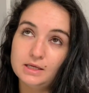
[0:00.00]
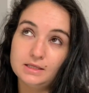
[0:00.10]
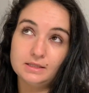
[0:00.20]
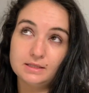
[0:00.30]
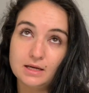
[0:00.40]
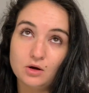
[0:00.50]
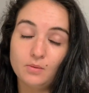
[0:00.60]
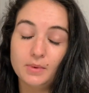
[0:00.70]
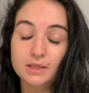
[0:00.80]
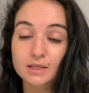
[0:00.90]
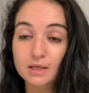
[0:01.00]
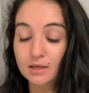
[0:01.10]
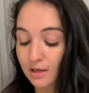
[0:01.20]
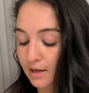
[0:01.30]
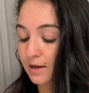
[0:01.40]
It is now
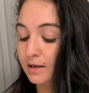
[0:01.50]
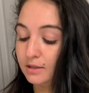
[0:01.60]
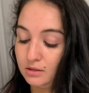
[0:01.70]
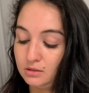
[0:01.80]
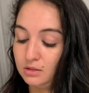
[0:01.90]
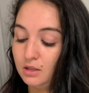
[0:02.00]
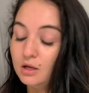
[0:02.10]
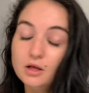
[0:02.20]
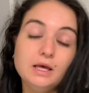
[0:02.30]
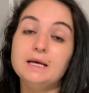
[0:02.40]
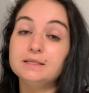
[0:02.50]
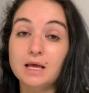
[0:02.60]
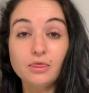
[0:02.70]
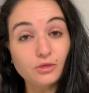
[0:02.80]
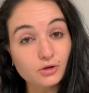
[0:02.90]
Monday at
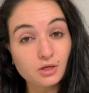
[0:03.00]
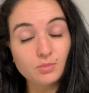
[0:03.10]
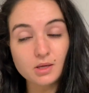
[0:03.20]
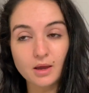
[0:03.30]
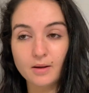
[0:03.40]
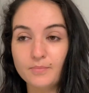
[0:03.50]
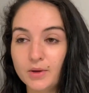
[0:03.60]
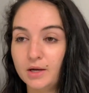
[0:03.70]
10:30 p.m.